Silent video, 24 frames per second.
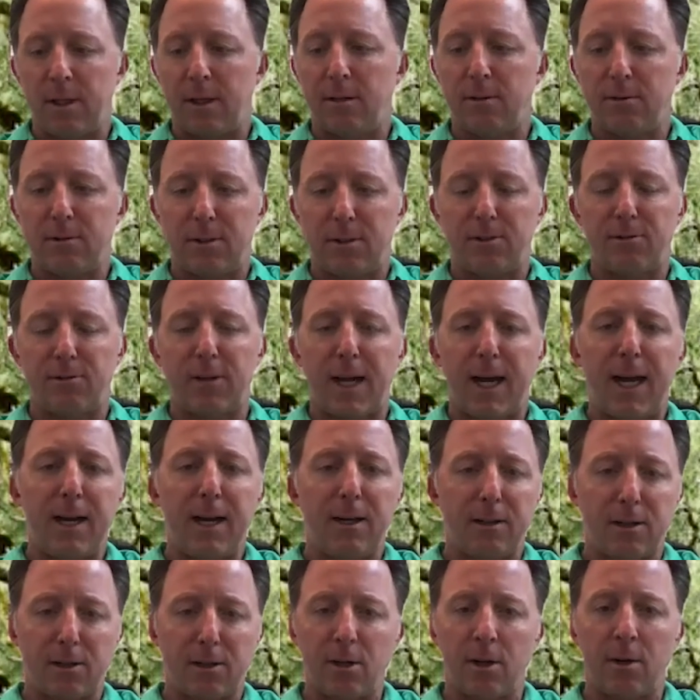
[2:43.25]

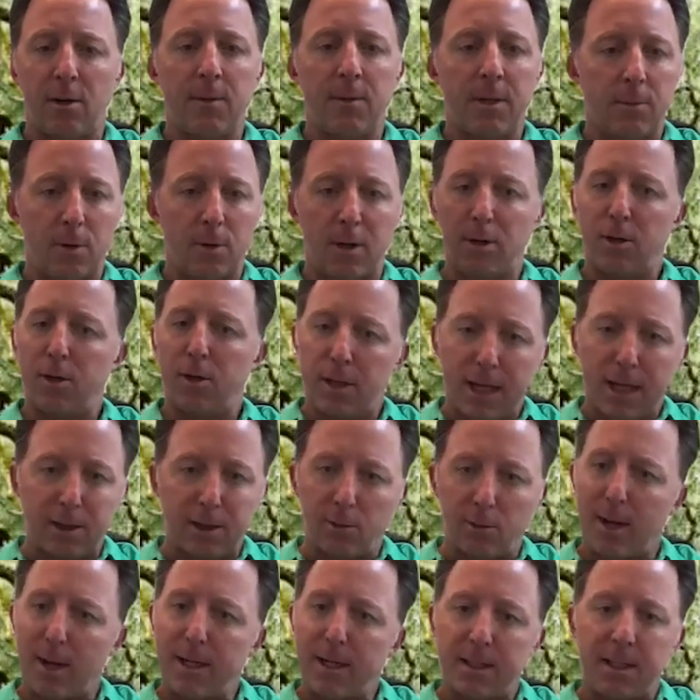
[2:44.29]
determine whether you
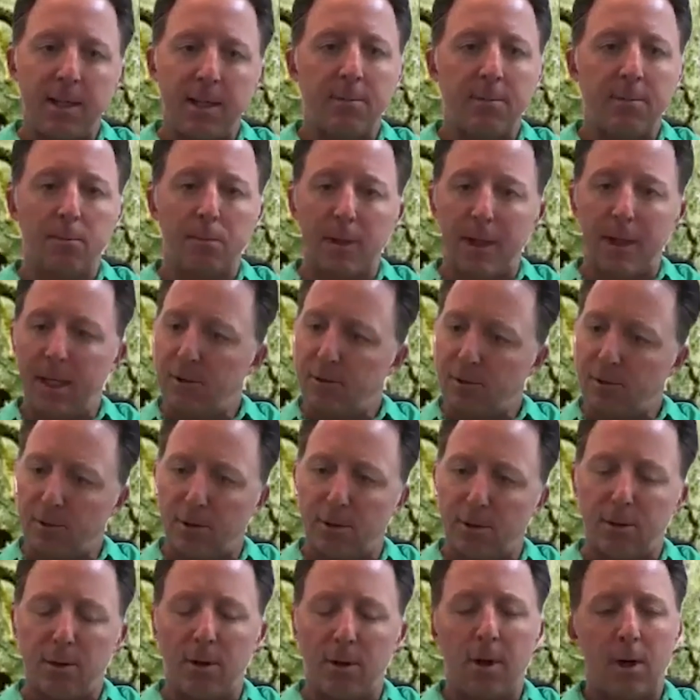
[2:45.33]
got the right team in place
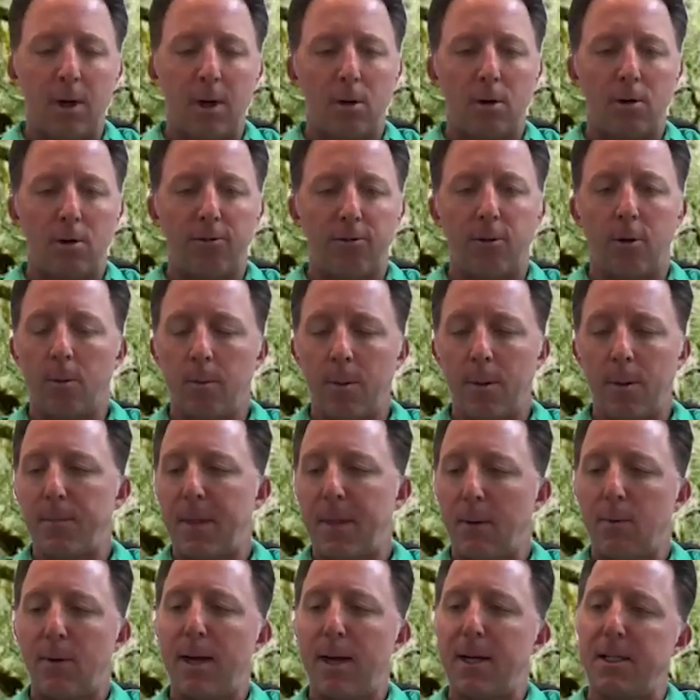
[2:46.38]
or form up
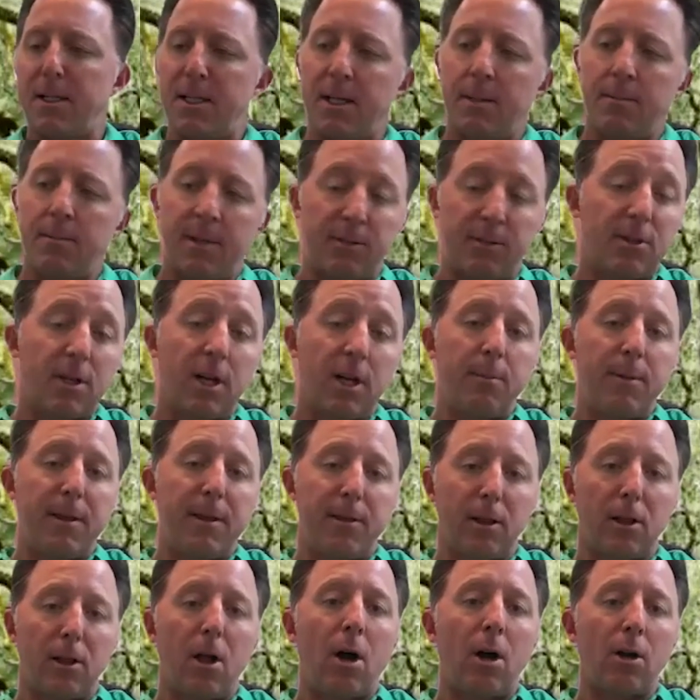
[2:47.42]
that right team that's going to be
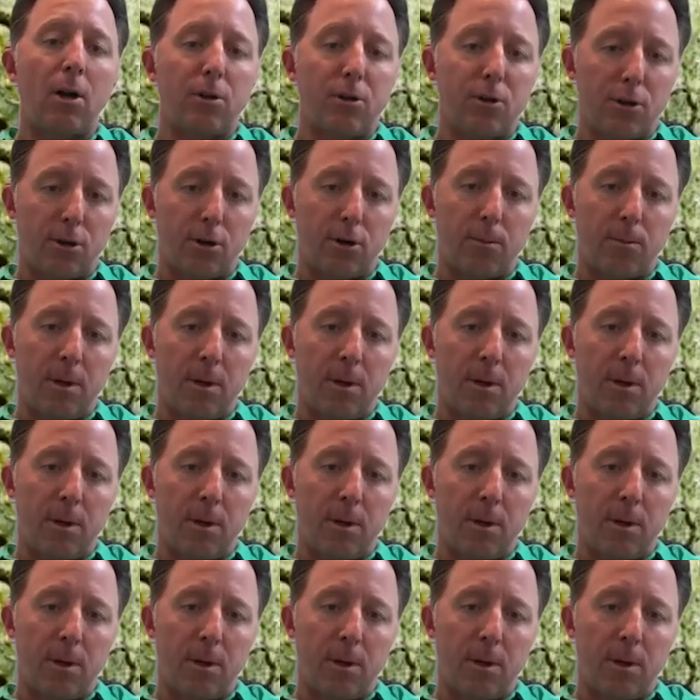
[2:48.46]
the long-term